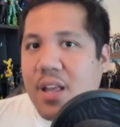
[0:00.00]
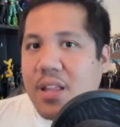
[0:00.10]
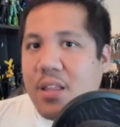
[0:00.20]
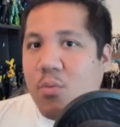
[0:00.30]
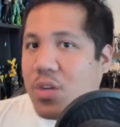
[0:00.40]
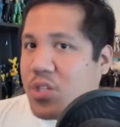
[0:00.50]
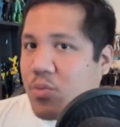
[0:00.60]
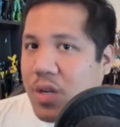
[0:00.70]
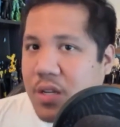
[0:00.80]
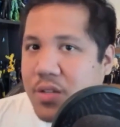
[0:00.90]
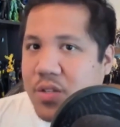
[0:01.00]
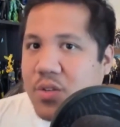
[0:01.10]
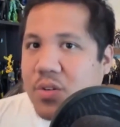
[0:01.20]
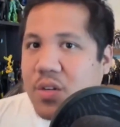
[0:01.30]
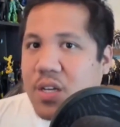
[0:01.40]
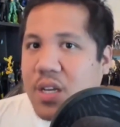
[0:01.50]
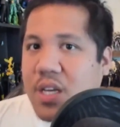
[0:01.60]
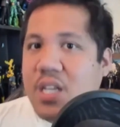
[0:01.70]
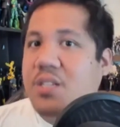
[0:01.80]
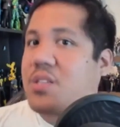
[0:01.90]
then what you want to do
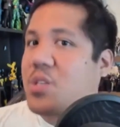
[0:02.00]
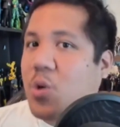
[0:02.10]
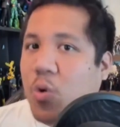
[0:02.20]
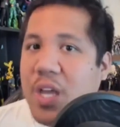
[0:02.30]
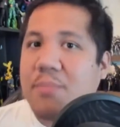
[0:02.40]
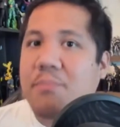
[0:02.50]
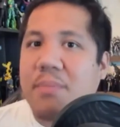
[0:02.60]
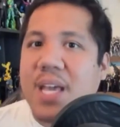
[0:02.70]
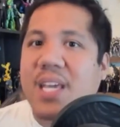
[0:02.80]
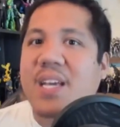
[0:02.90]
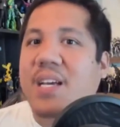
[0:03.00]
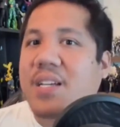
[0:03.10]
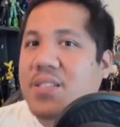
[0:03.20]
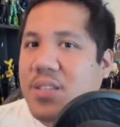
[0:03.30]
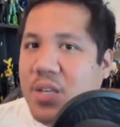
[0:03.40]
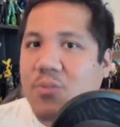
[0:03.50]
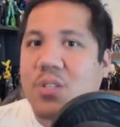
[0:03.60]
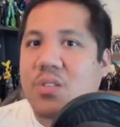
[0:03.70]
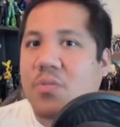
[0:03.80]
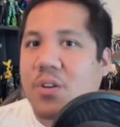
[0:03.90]
is quit making
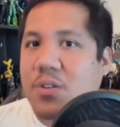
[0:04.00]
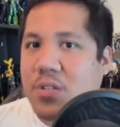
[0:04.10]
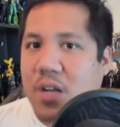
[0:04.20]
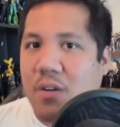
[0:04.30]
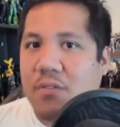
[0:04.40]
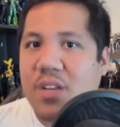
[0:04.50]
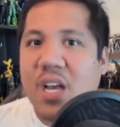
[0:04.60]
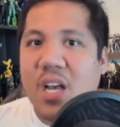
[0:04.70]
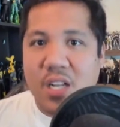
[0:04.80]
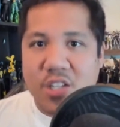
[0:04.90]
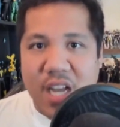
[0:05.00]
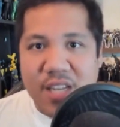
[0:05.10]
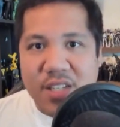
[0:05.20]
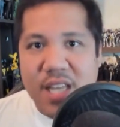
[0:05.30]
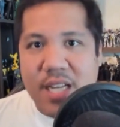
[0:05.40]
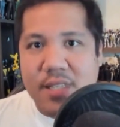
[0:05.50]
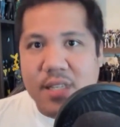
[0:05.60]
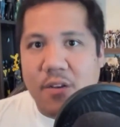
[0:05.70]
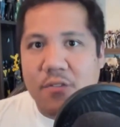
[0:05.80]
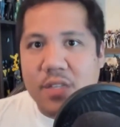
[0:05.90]
excuses for yourself. Change that
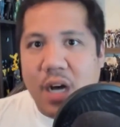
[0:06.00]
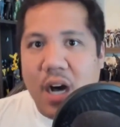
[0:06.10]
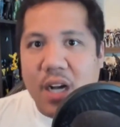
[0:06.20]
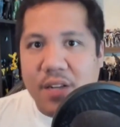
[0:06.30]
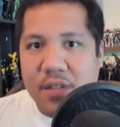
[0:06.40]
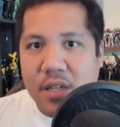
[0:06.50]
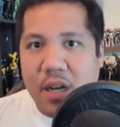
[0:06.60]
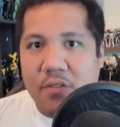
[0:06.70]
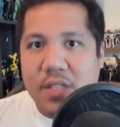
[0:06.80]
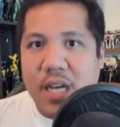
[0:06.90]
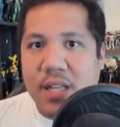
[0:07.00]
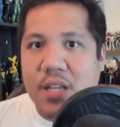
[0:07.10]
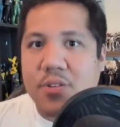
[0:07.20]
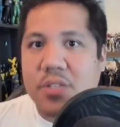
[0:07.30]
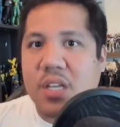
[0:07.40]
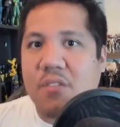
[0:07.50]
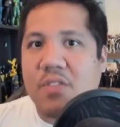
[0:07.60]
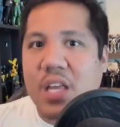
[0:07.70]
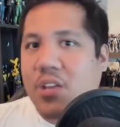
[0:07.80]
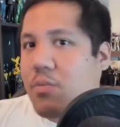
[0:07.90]
self-talk of telling yourself
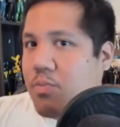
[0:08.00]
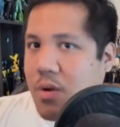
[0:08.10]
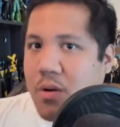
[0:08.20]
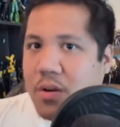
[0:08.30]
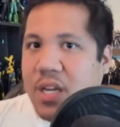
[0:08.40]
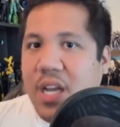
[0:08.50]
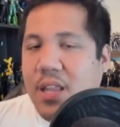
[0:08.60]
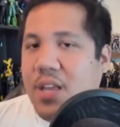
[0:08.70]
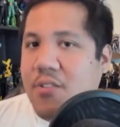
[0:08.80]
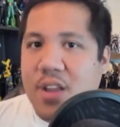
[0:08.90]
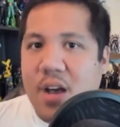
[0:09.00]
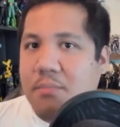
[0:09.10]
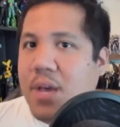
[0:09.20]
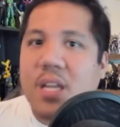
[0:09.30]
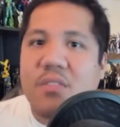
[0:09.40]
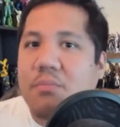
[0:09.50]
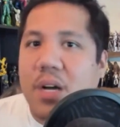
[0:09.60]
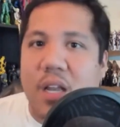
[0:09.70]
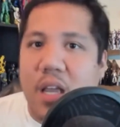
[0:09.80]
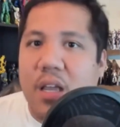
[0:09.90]
that you're broke, that you're not made of
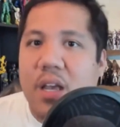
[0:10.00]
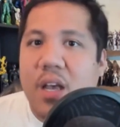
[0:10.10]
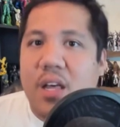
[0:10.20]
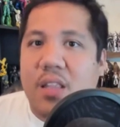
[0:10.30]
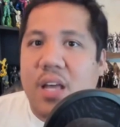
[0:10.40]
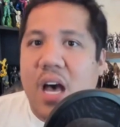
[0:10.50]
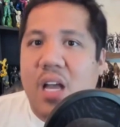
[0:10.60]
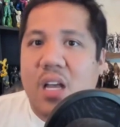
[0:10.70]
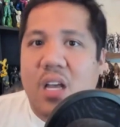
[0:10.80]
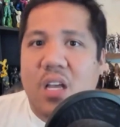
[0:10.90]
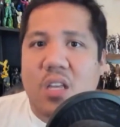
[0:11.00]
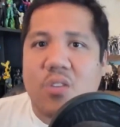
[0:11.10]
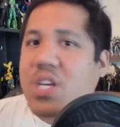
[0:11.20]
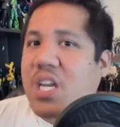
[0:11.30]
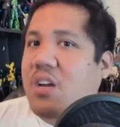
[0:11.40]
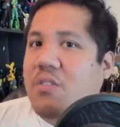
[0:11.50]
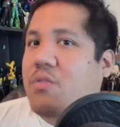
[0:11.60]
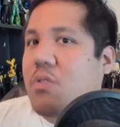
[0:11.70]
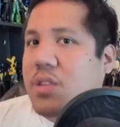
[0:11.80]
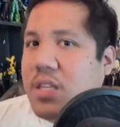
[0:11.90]
money, that you cannot
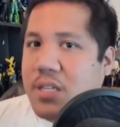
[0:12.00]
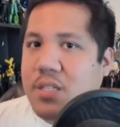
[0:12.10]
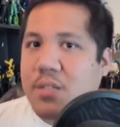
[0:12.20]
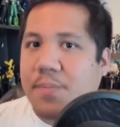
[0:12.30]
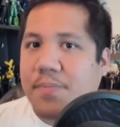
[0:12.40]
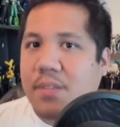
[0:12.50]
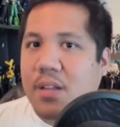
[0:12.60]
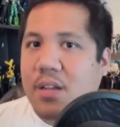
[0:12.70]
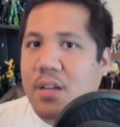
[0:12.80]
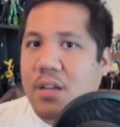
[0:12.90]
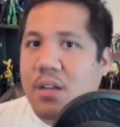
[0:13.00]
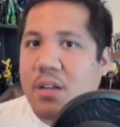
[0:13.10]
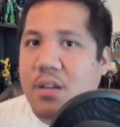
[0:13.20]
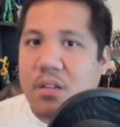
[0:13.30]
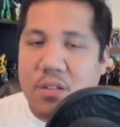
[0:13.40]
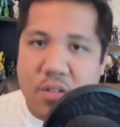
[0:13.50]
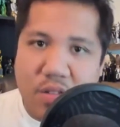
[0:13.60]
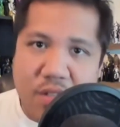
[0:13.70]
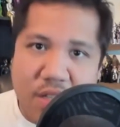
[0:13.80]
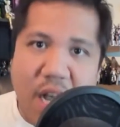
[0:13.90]
afford this.
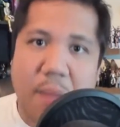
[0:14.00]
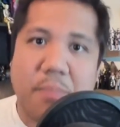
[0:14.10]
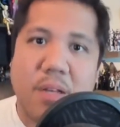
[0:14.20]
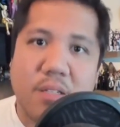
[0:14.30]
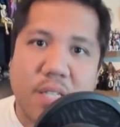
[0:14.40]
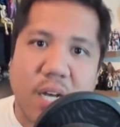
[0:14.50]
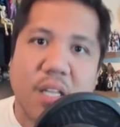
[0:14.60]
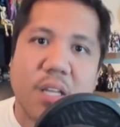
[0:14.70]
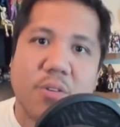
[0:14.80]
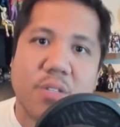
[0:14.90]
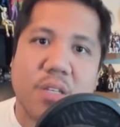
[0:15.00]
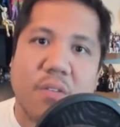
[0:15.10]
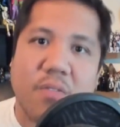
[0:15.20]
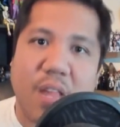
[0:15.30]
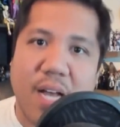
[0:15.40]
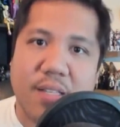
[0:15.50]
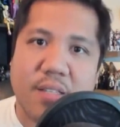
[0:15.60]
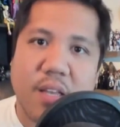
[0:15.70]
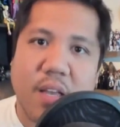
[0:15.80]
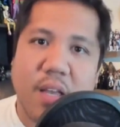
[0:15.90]
Stop telling yourself
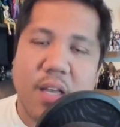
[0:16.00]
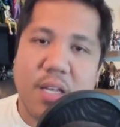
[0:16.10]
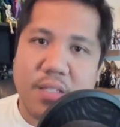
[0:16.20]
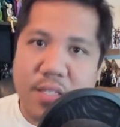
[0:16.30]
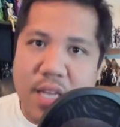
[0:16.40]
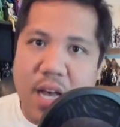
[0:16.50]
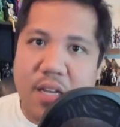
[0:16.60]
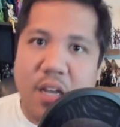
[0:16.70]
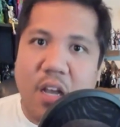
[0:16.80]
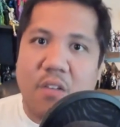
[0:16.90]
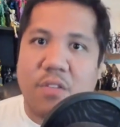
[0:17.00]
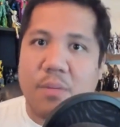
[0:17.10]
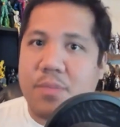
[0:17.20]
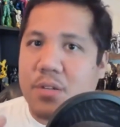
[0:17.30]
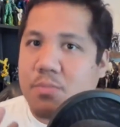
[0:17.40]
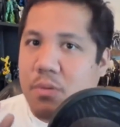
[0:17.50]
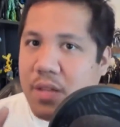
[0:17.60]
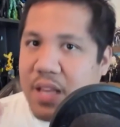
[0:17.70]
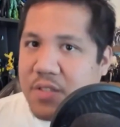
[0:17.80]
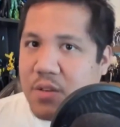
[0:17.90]
that. Instead, flip those
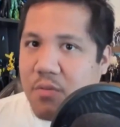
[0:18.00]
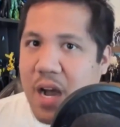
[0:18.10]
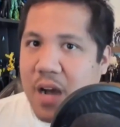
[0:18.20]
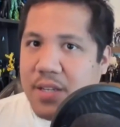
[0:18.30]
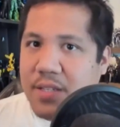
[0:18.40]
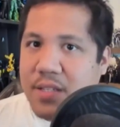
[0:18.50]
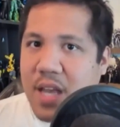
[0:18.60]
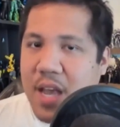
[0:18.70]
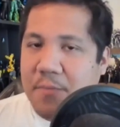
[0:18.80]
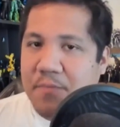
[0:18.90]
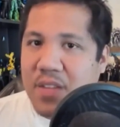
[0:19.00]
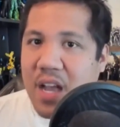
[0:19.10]
beliefs around and say,